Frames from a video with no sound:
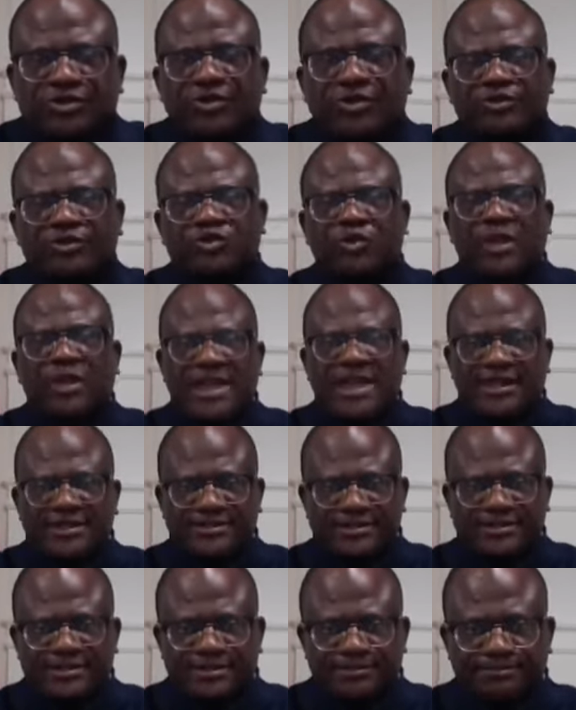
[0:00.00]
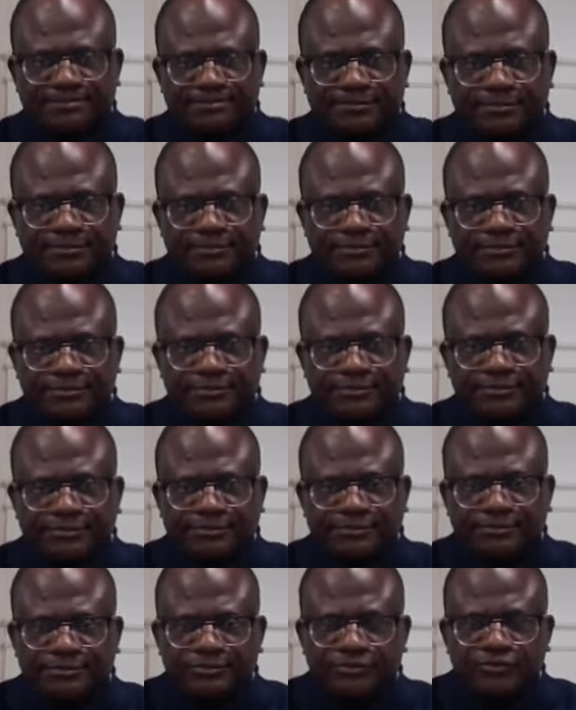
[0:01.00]
land.
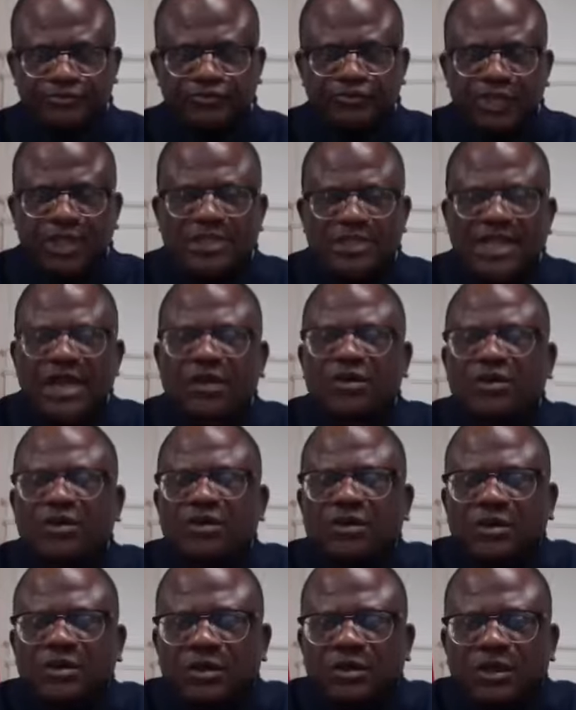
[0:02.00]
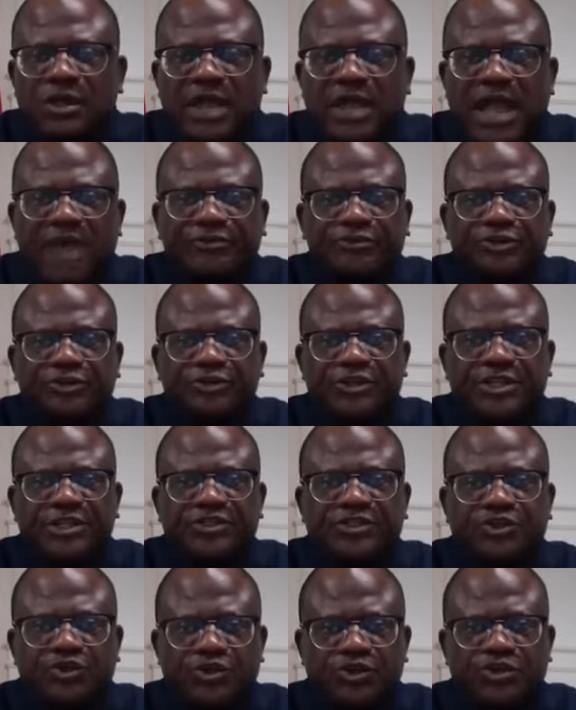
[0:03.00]
Now, after
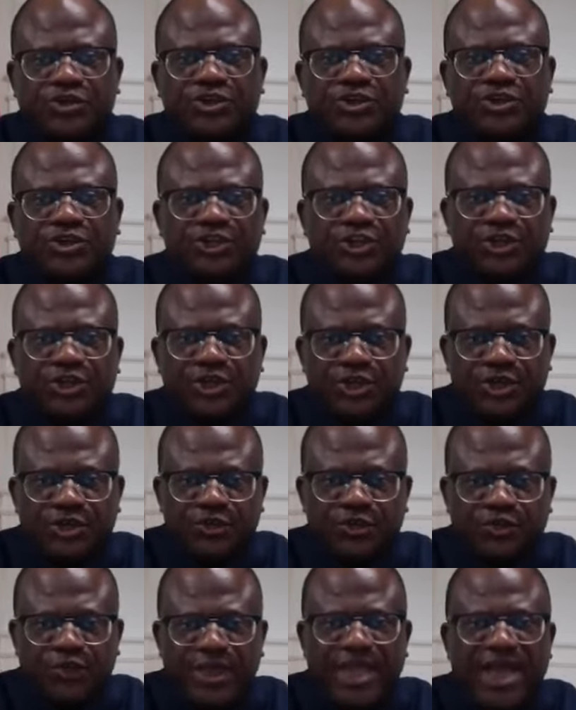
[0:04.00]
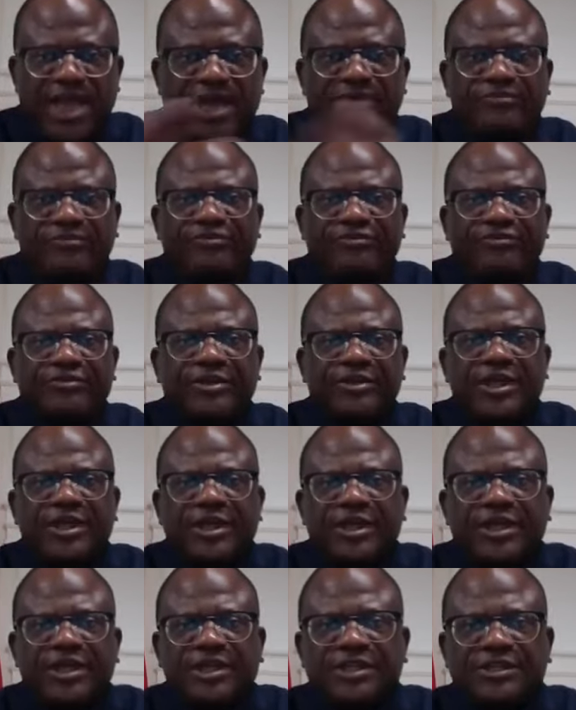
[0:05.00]
this, look, we have
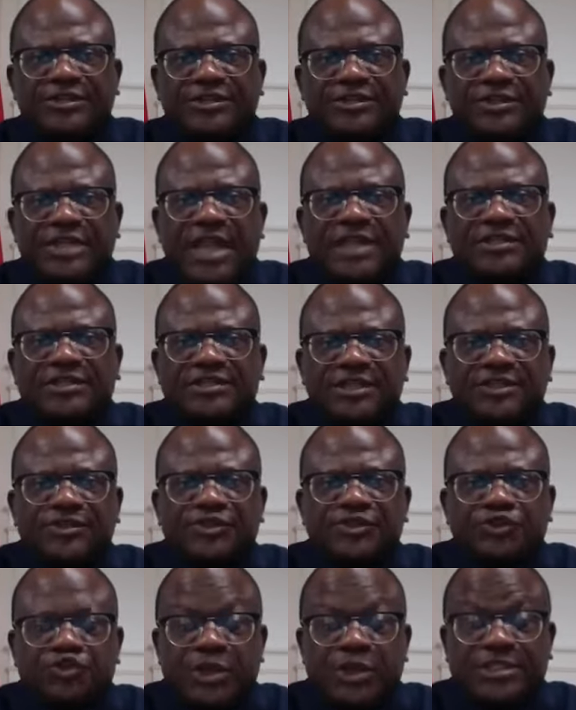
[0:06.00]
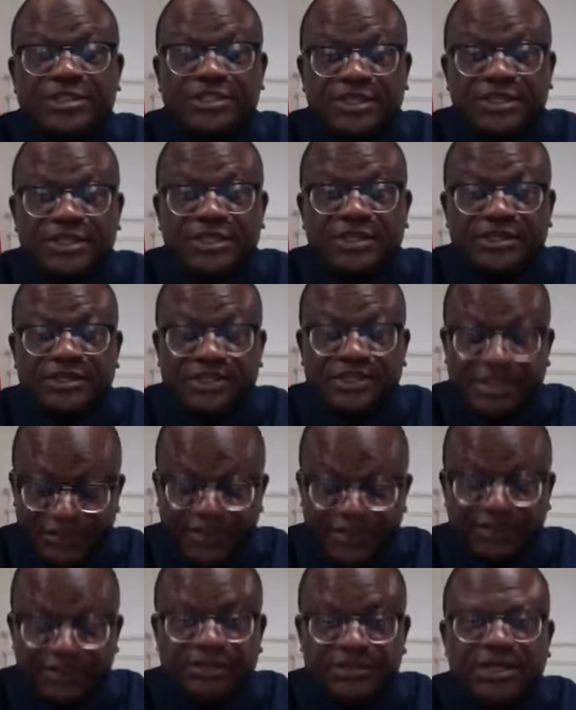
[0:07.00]
in
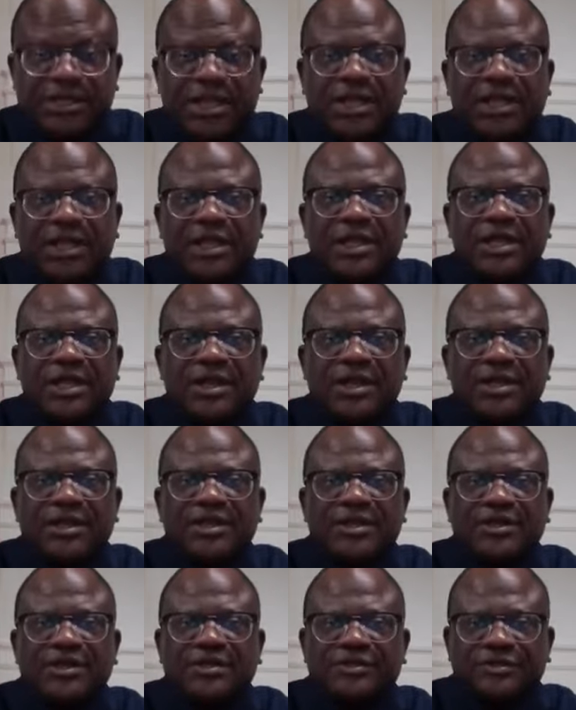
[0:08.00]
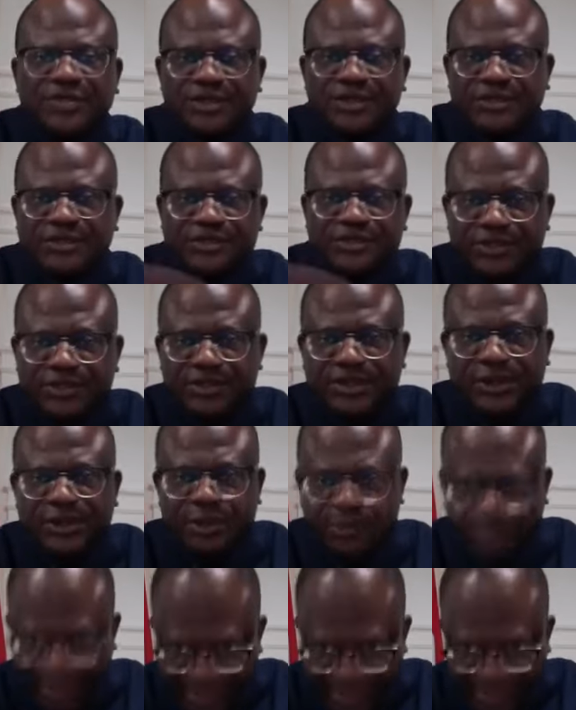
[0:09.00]
1927 these
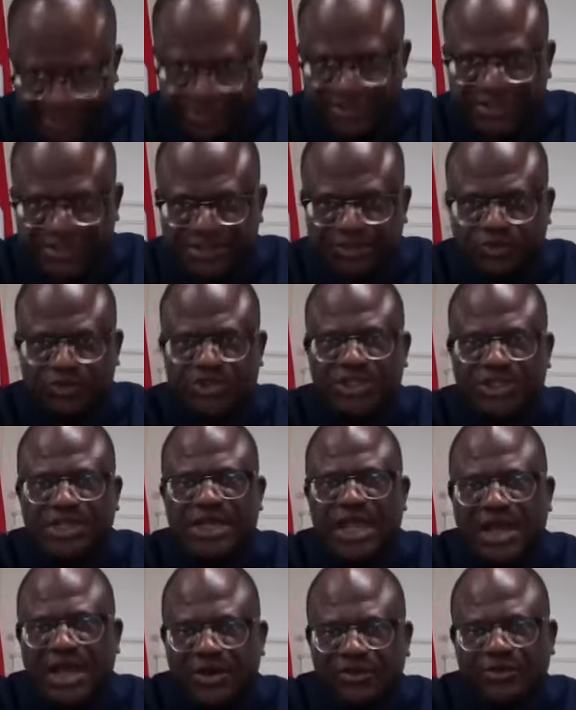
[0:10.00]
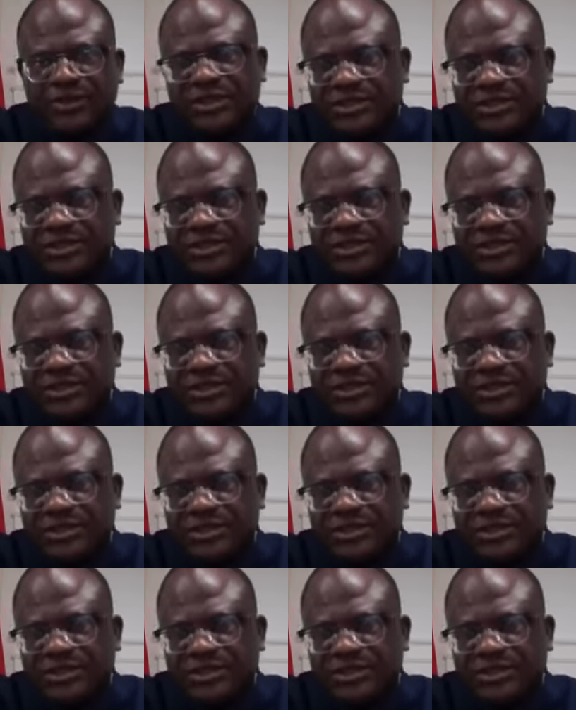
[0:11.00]
airplanes. You see how